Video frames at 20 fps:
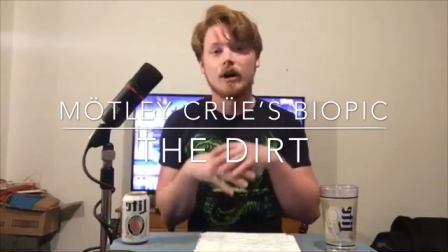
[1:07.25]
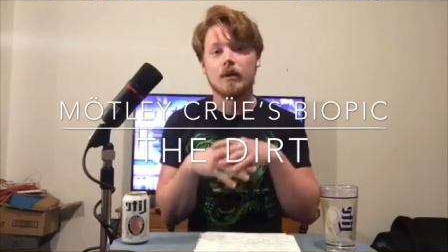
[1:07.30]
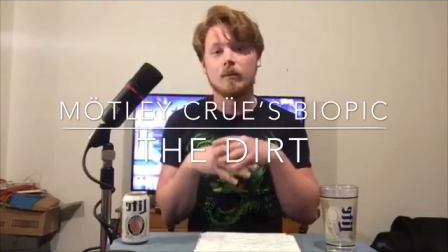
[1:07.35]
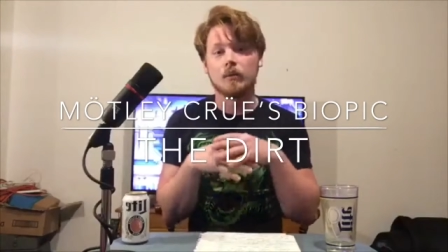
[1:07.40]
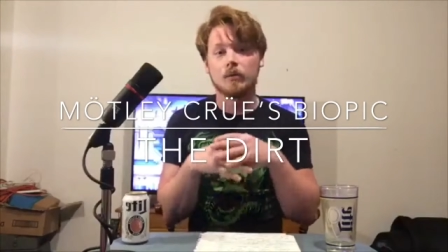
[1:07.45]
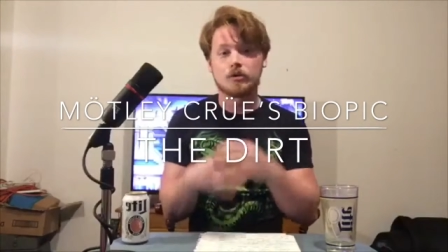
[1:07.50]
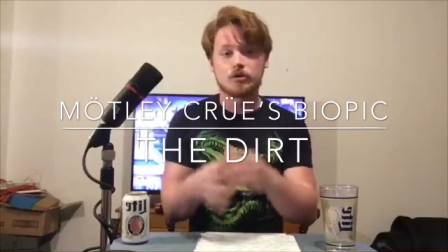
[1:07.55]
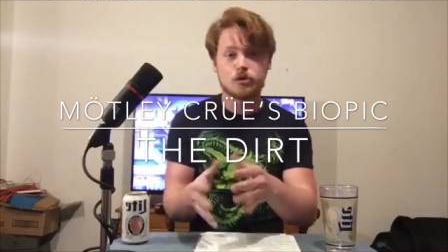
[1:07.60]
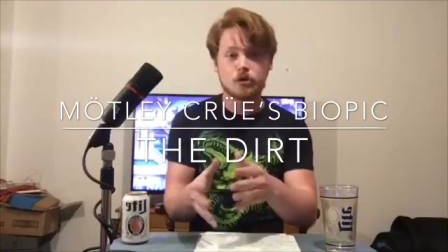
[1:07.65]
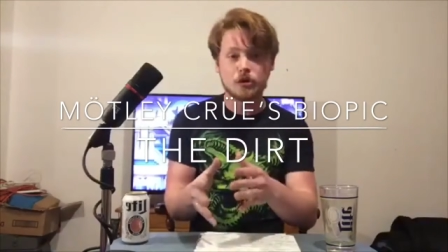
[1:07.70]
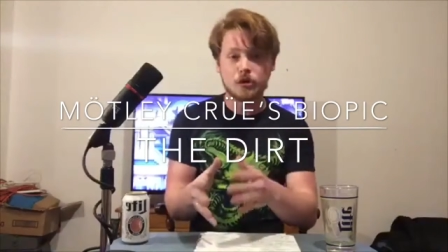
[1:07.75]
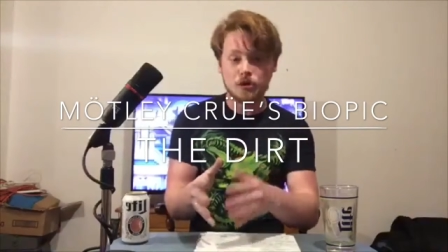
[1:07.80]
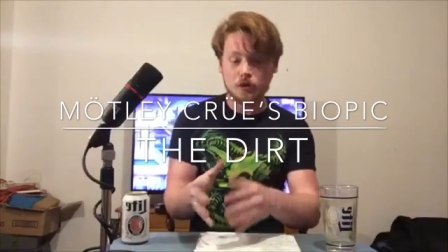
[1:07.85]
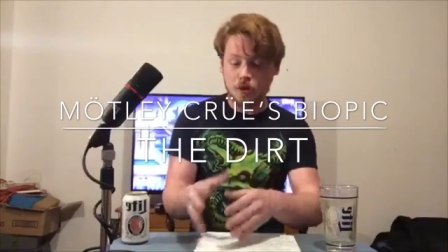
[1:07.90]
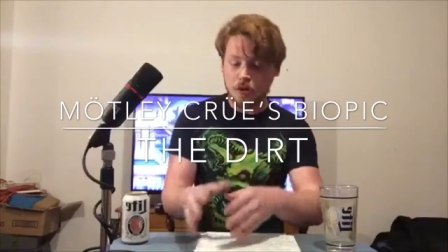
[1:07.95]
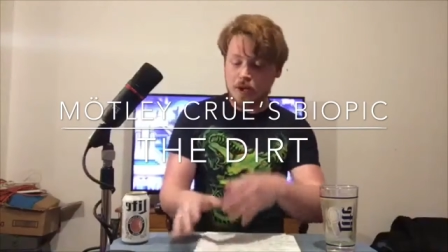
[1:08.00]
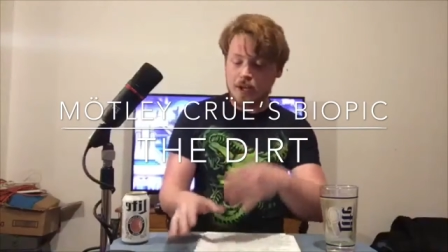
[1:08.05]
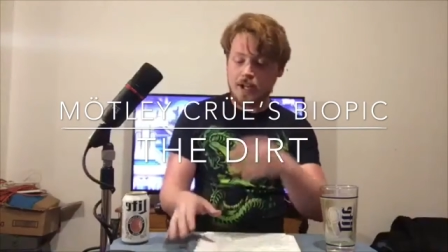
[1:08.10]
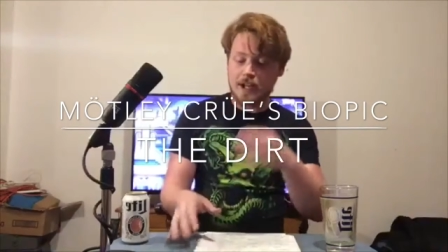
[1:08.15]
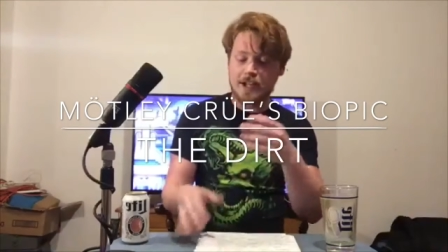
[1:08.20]
were true
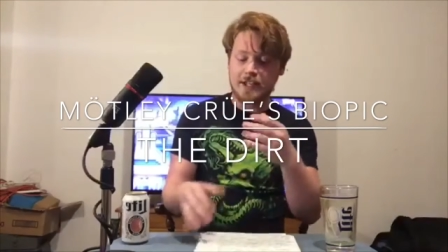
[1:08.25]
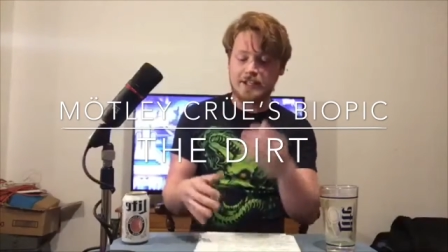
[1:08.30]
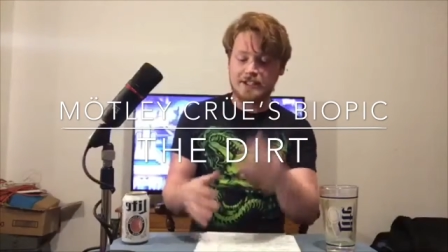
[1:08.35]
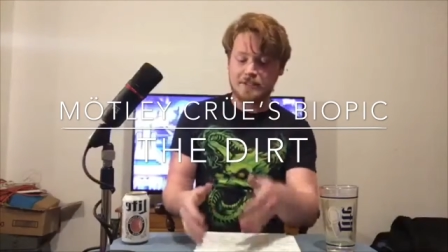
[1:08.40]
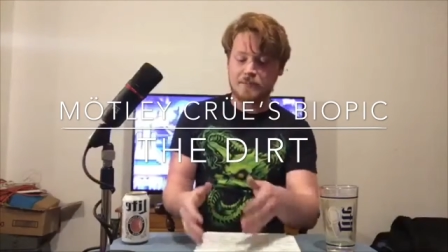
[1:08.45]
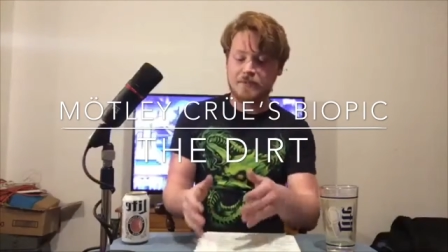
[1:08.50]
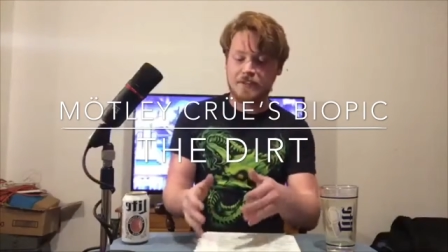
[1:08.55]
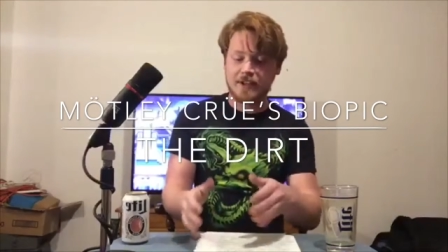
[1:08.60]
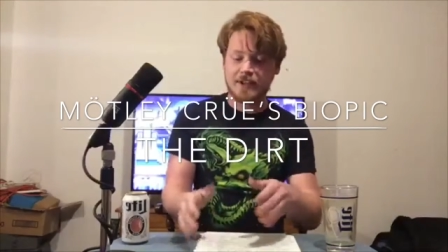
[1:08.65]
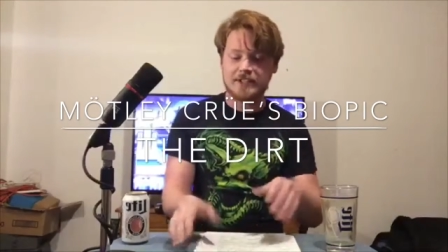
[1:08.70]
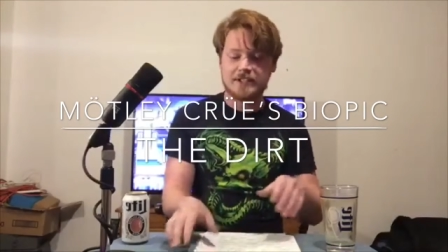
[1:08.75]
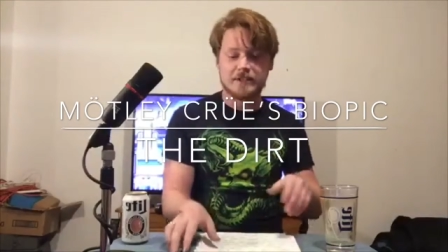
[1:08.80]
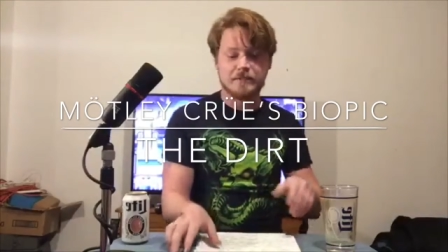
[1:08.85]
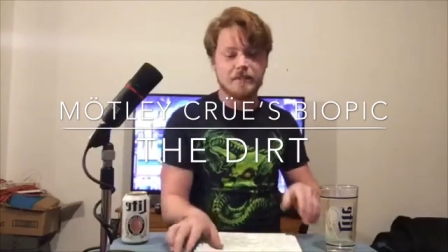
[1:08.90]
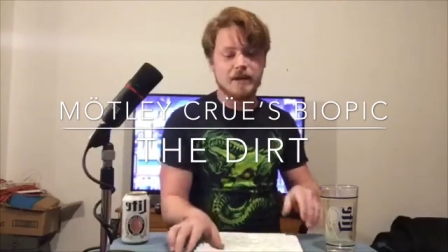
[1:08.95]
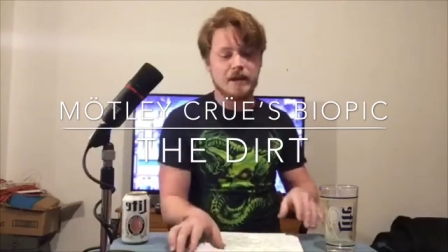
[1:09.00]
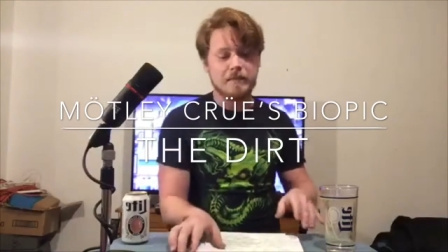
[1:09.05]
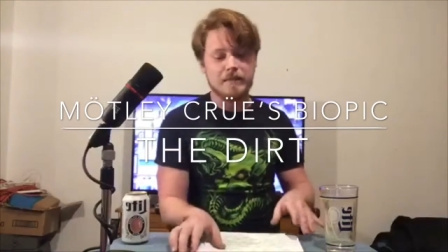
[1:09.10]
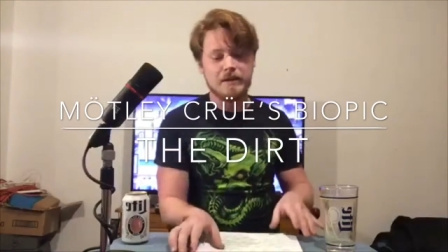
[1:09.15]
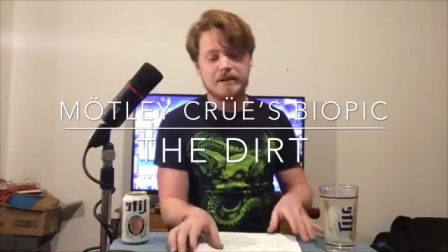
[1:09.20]
and some things that
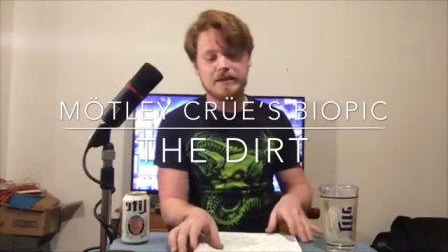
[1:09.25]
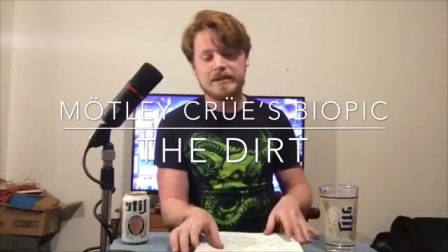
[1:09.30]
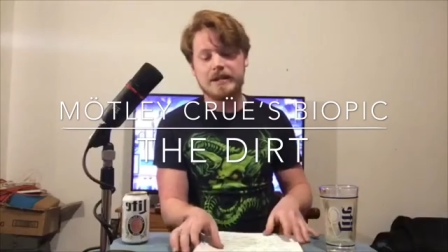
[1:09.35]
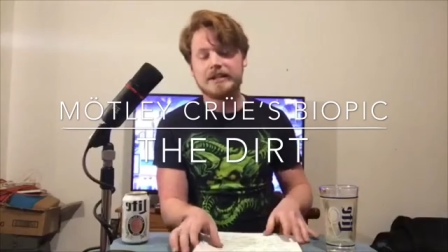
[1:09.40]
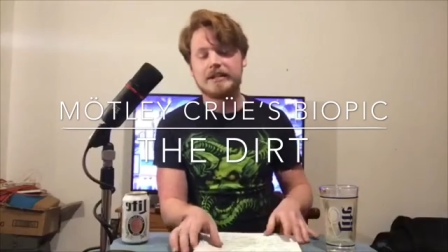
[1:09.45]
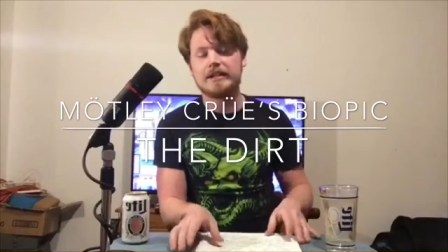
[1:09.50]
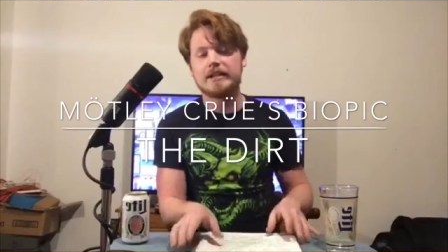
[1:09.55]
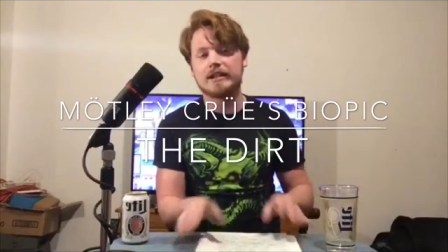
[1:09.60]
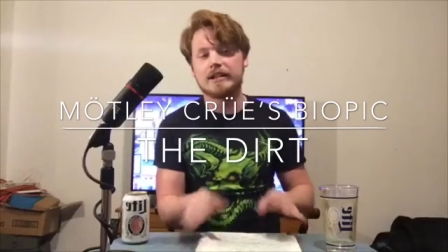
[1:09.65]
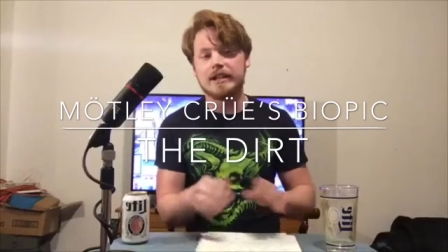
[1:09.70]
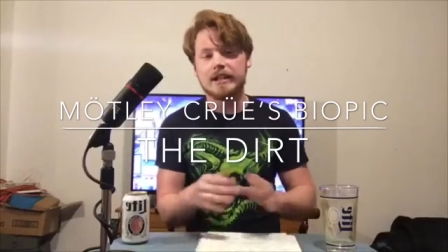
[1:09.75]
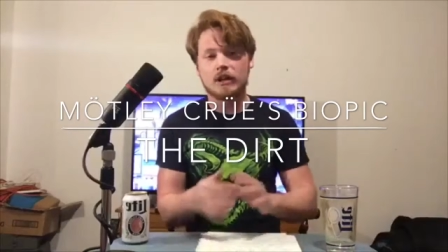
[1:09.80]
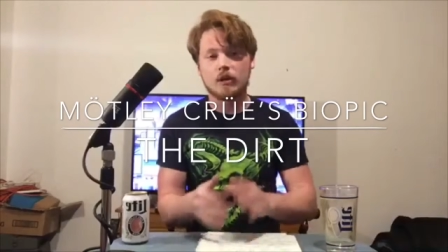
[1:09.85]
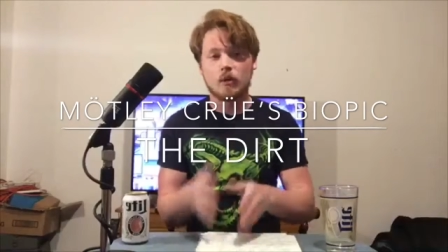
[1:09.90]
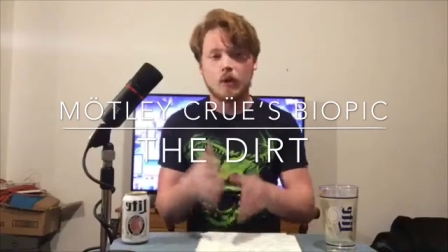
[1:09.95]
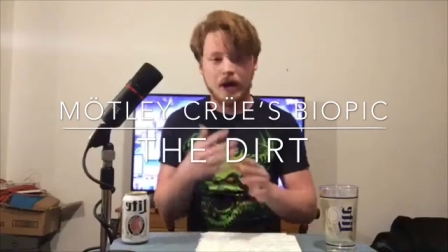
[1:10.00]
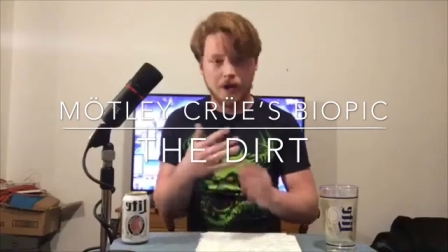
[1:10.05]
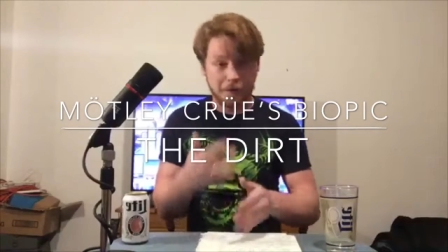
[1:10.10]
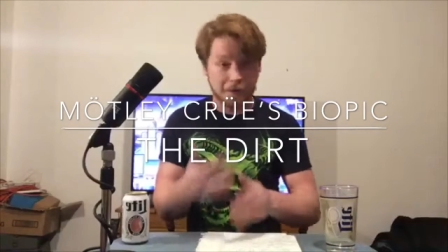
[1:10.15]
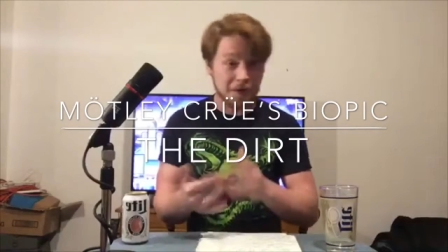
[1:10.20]
maybe they didn't get
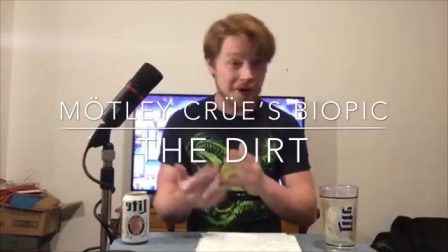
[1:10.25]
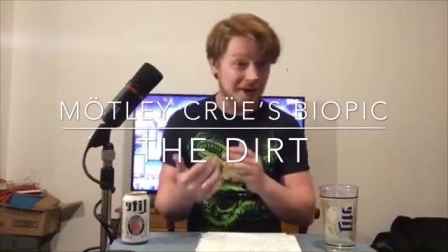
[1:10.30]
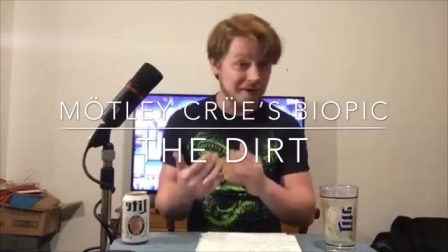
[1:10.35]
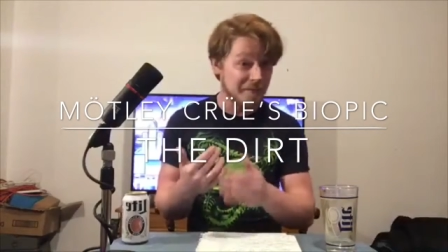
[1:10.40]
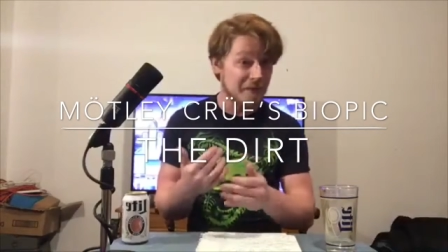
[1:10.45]
quite right.